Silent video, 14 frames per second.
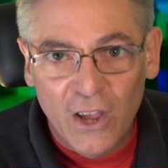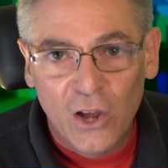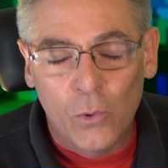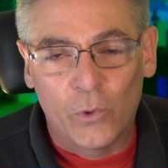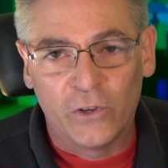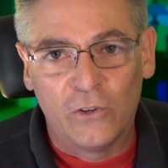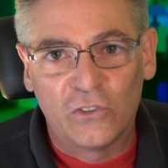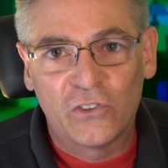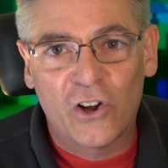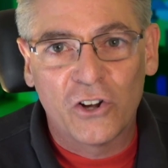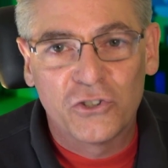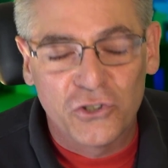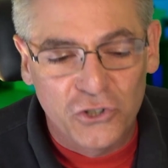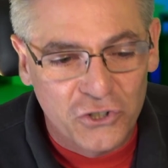when you
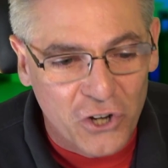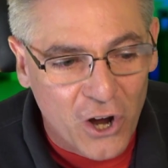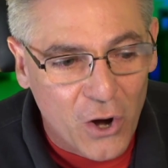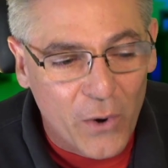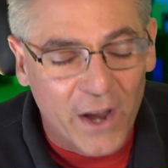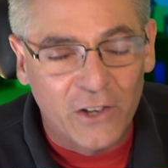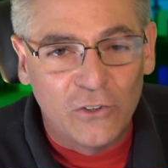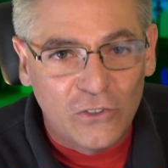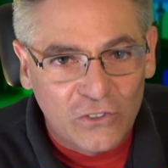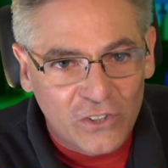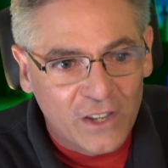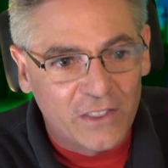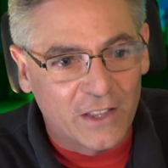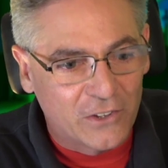start your show and you
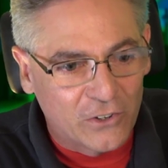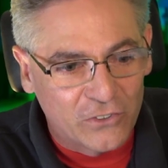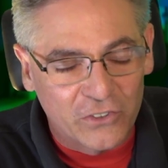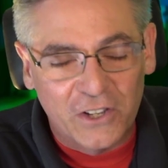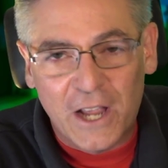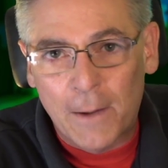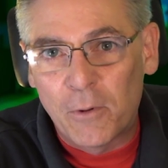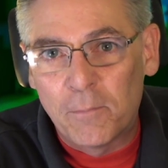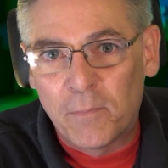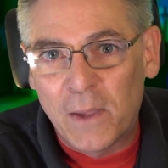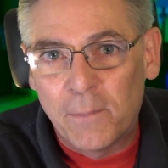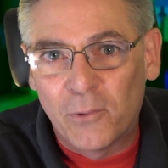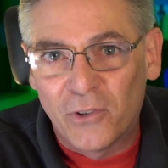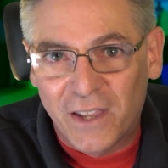see that there's a couple
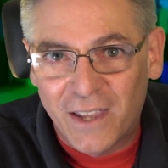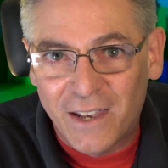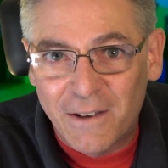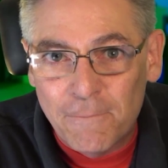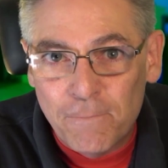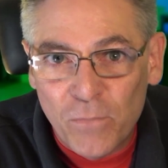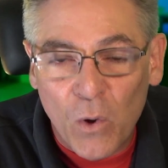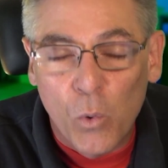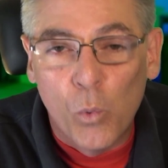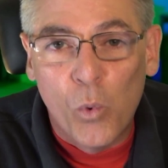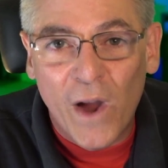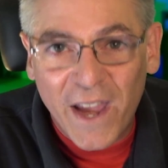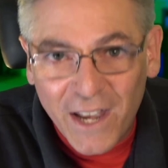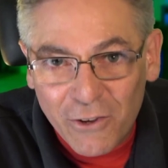people in
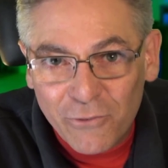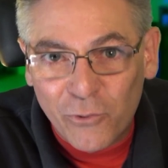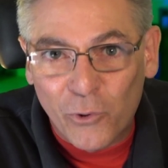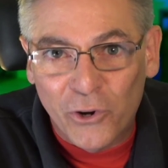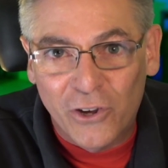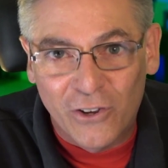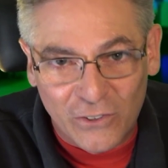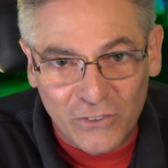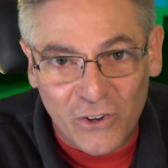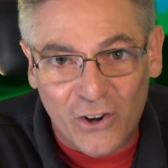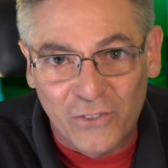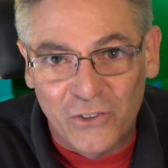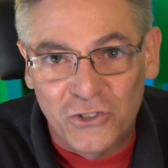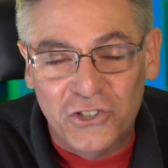waiting for you to
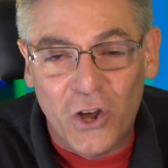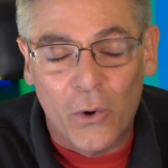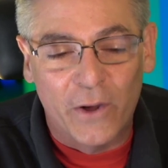start the show.